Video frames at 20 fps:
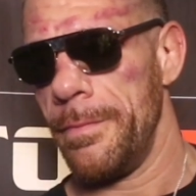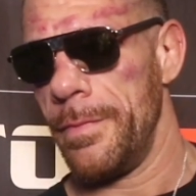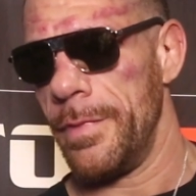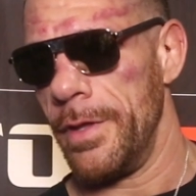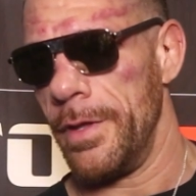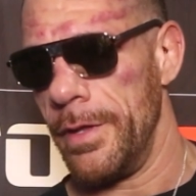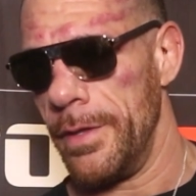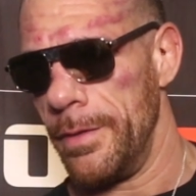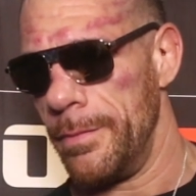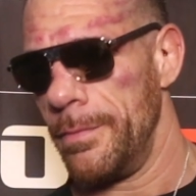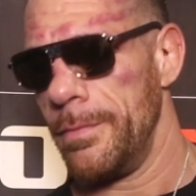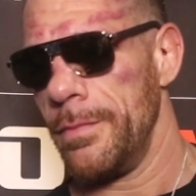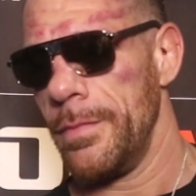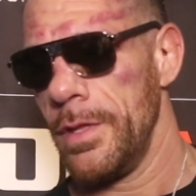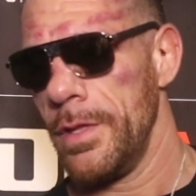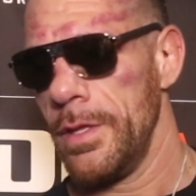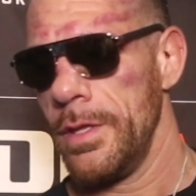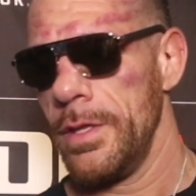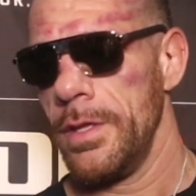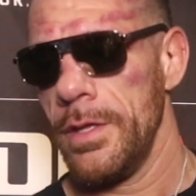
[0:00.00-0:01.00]

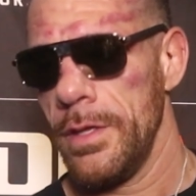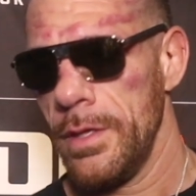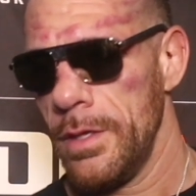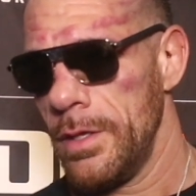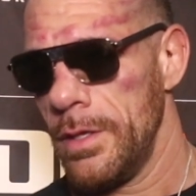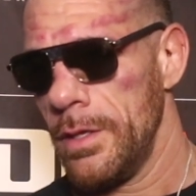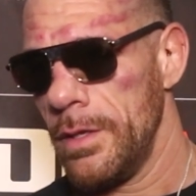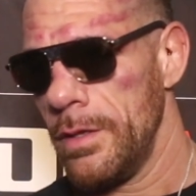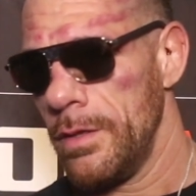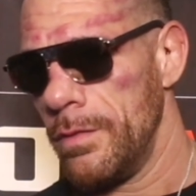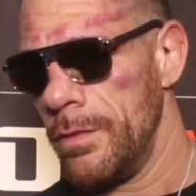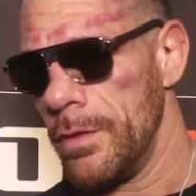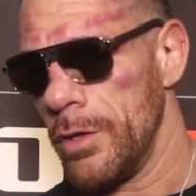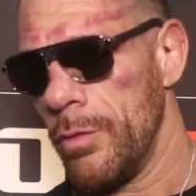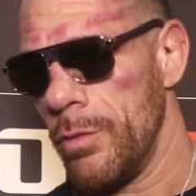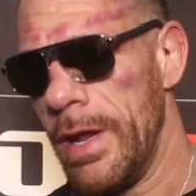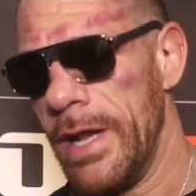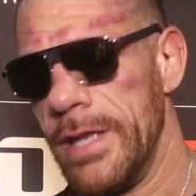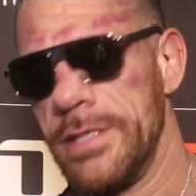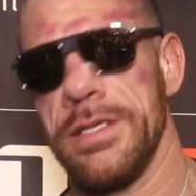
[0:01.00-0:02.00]
the
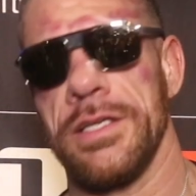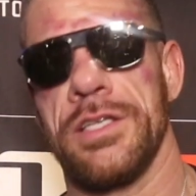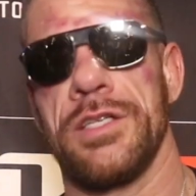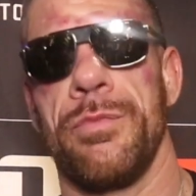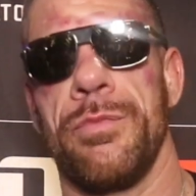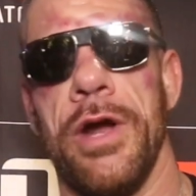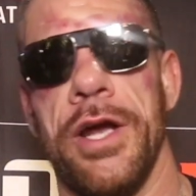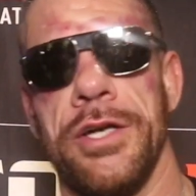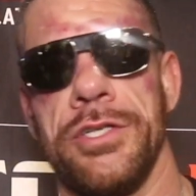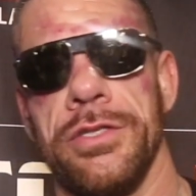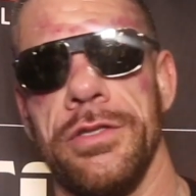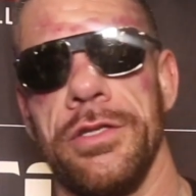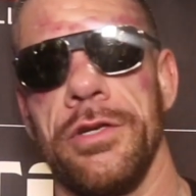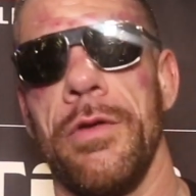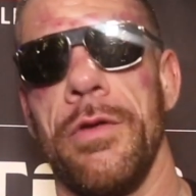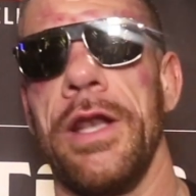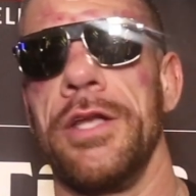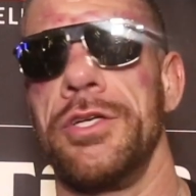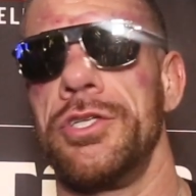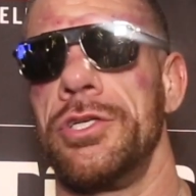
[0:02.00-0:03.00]
greatest expression, the
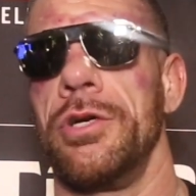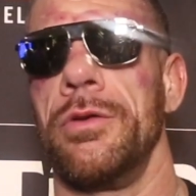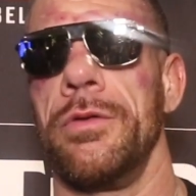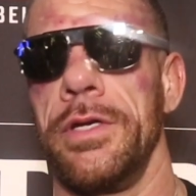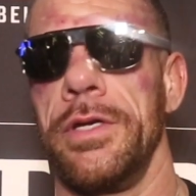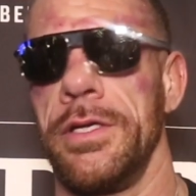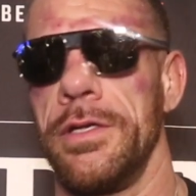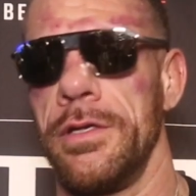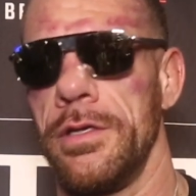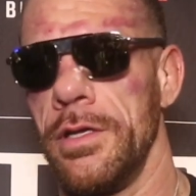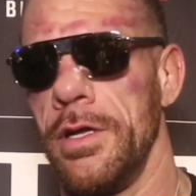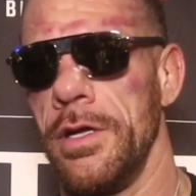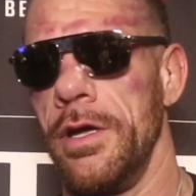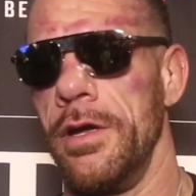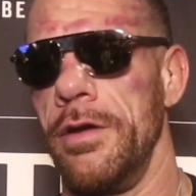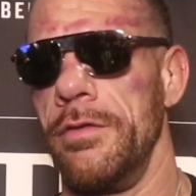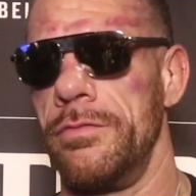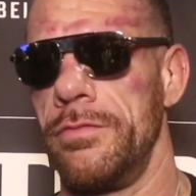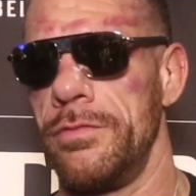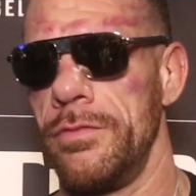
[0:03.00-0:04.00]
greatest showing
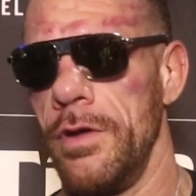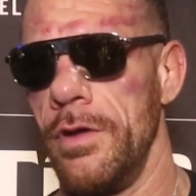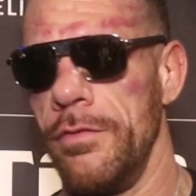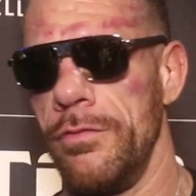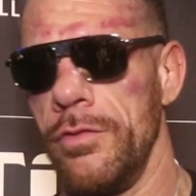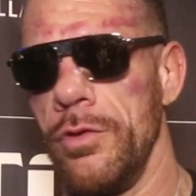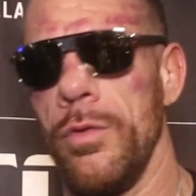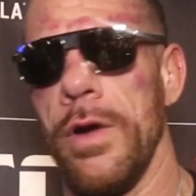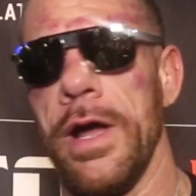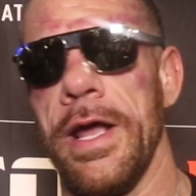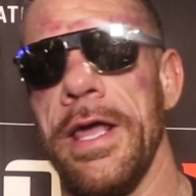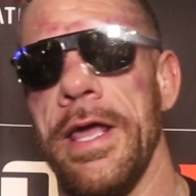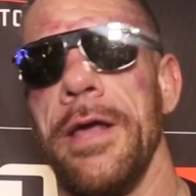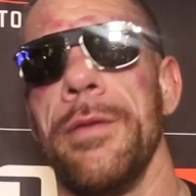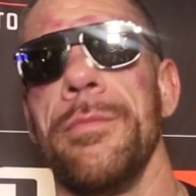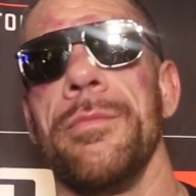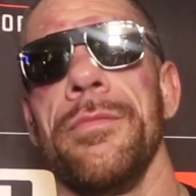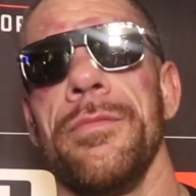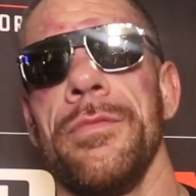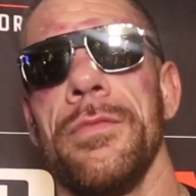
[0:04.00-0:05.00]
of who I
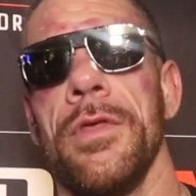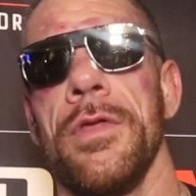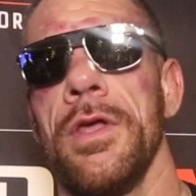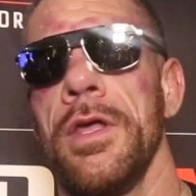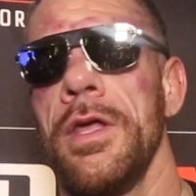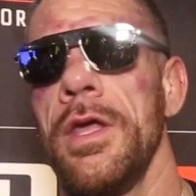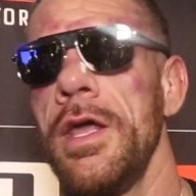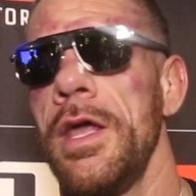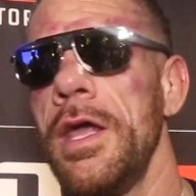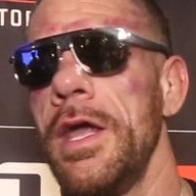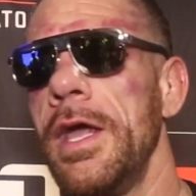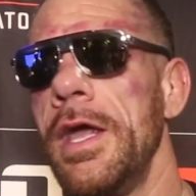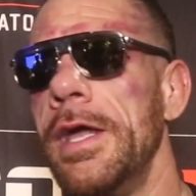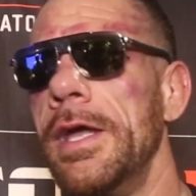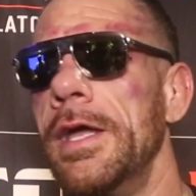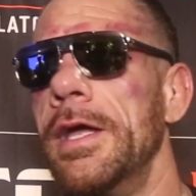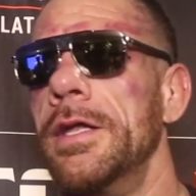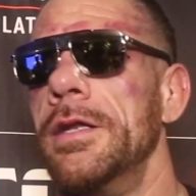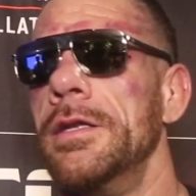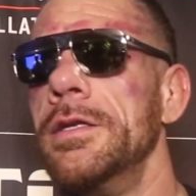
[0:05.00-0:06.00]
am.
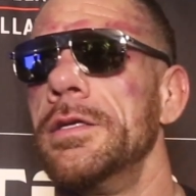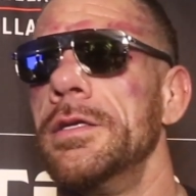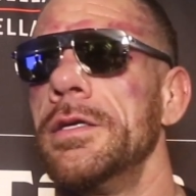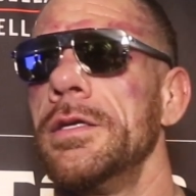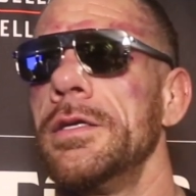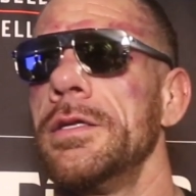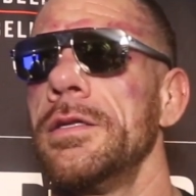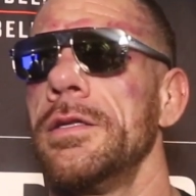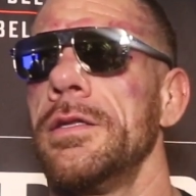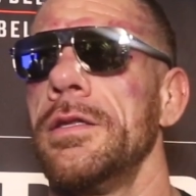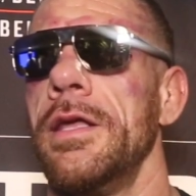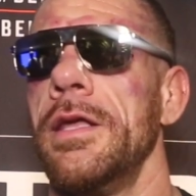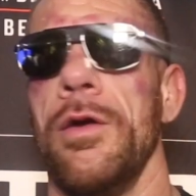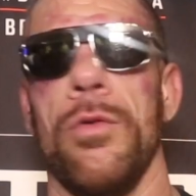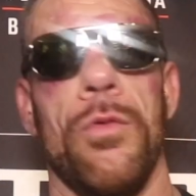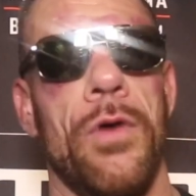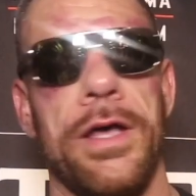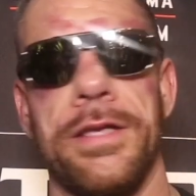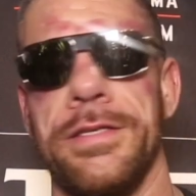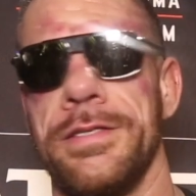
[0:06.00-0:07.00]
And it
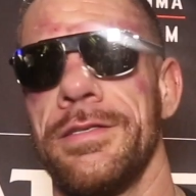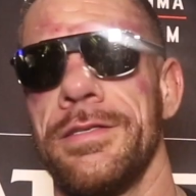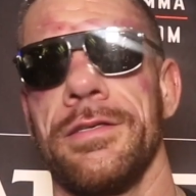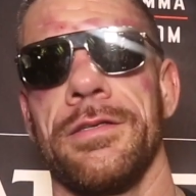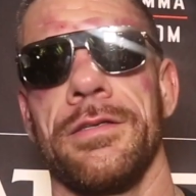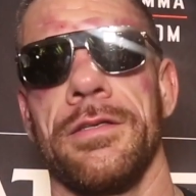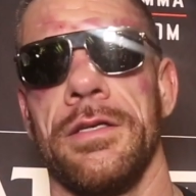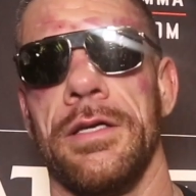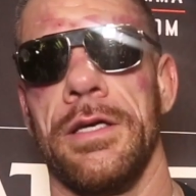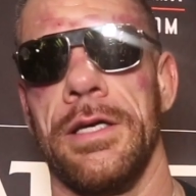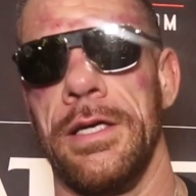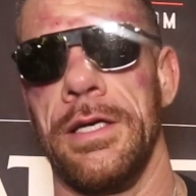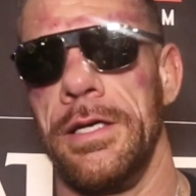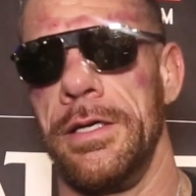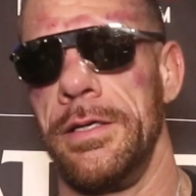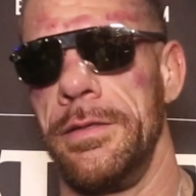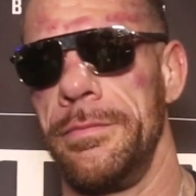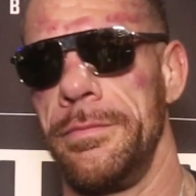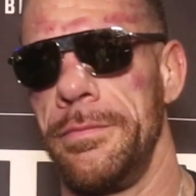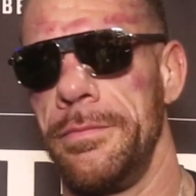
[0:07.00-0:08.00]
was,
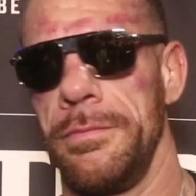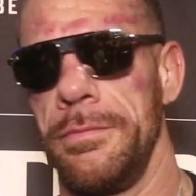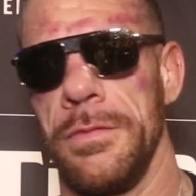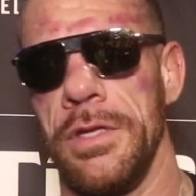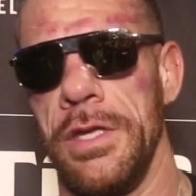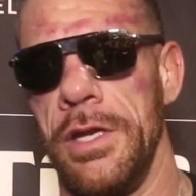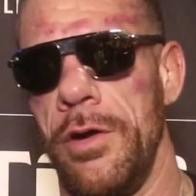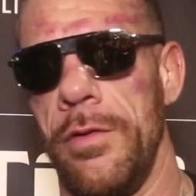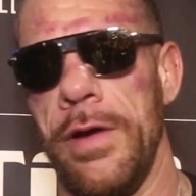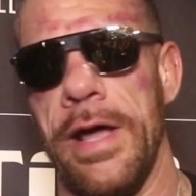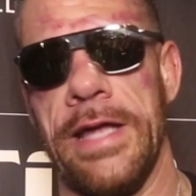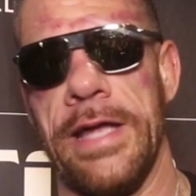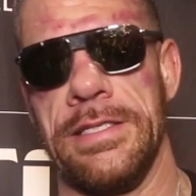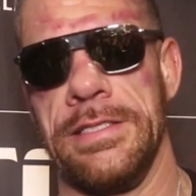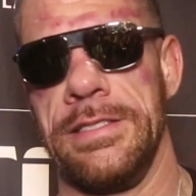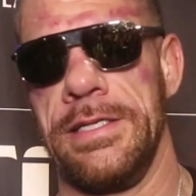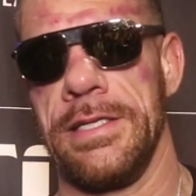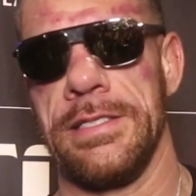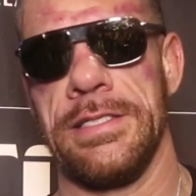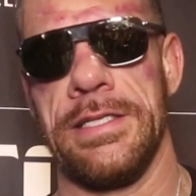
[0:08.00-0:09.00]
you know, I had to
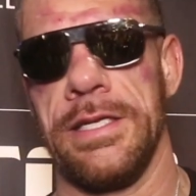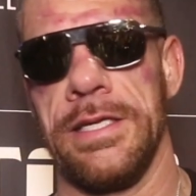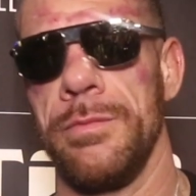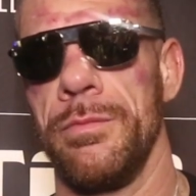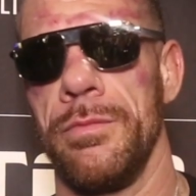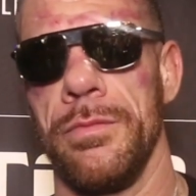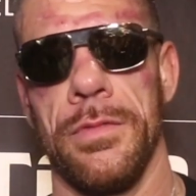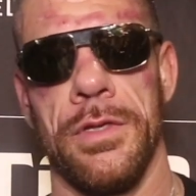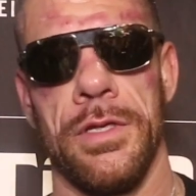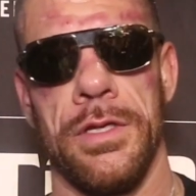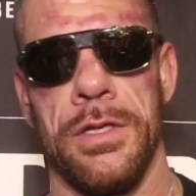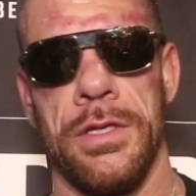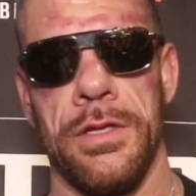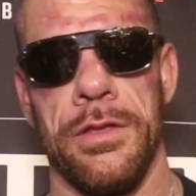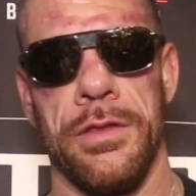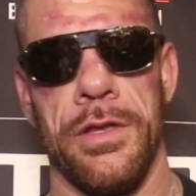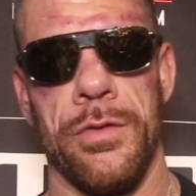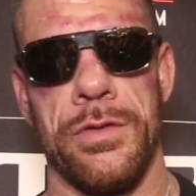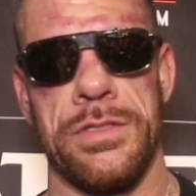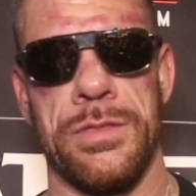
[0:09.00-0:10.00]
dig deep.
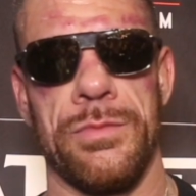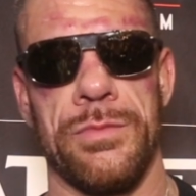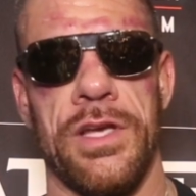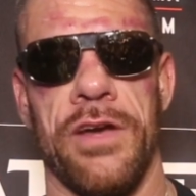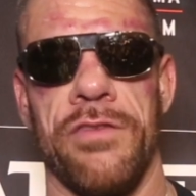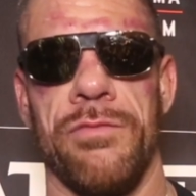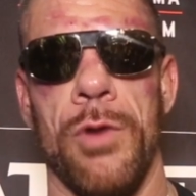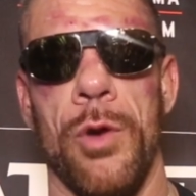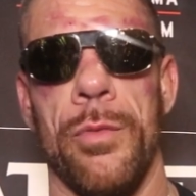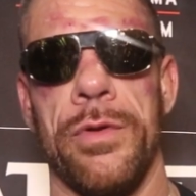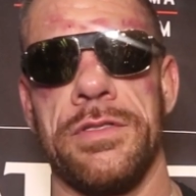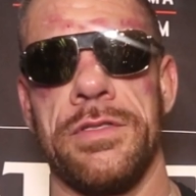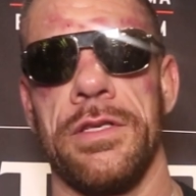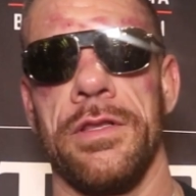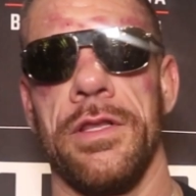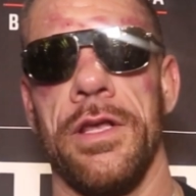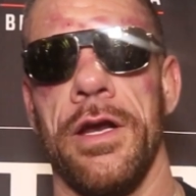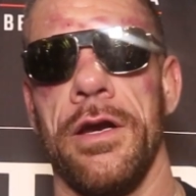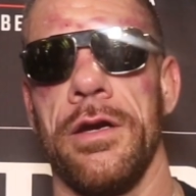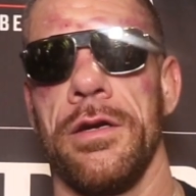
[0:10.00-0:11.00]
There were some tough moments
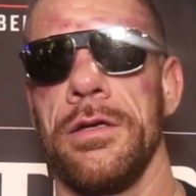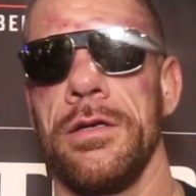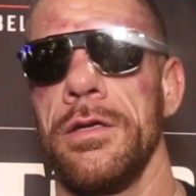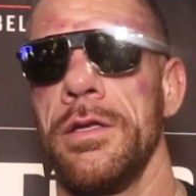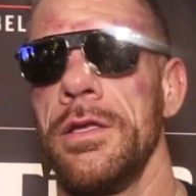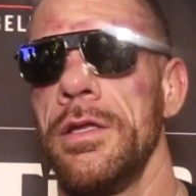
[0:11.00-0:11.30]
in there,